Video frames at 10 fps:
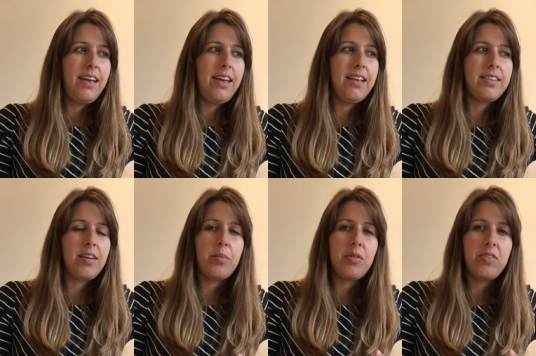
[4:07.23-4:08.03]
it's
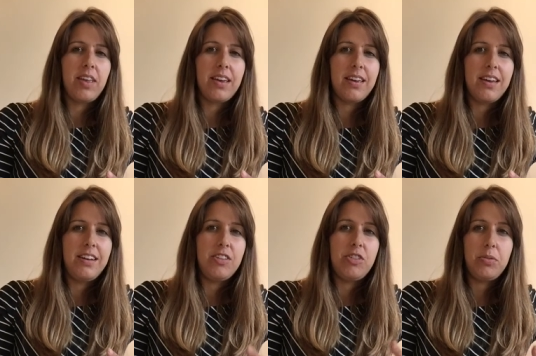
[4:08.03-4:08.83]
almost like an
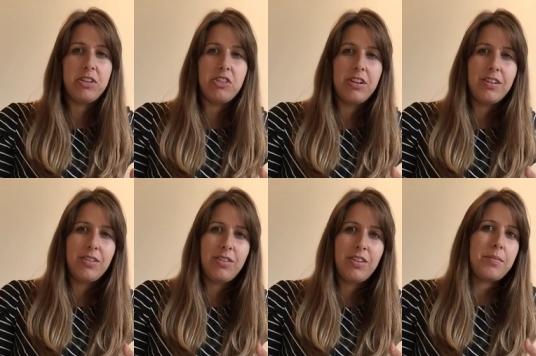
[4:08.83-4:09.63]

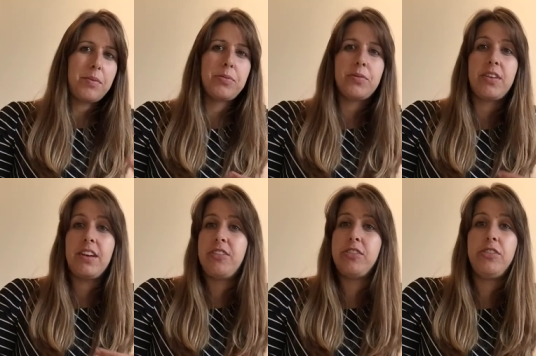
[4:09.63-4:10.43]
intuition. Some people will say,
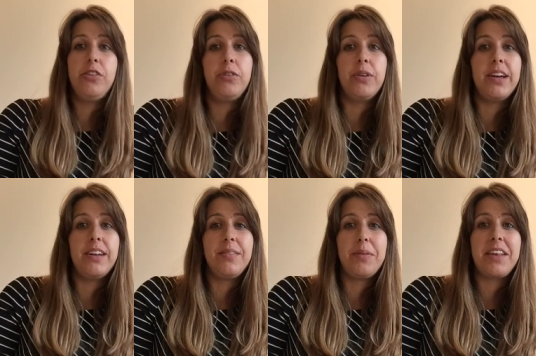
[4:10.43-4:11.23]
I just knew
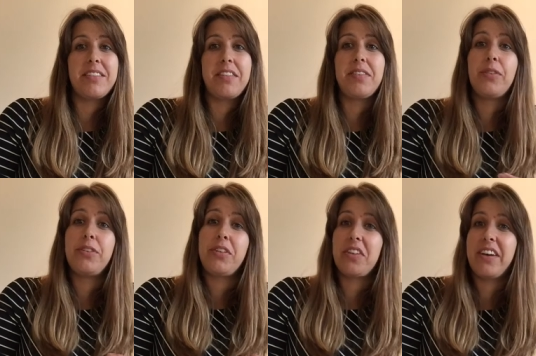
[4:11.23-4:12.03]
it because I felt
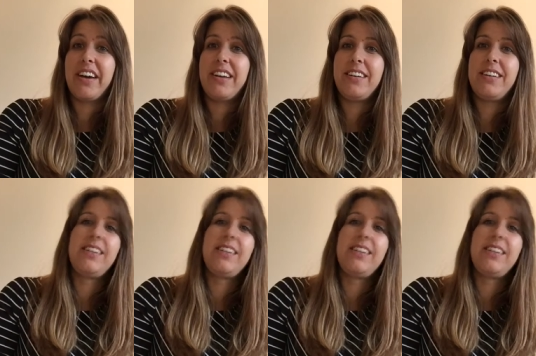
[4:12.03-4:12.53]
it in the gut.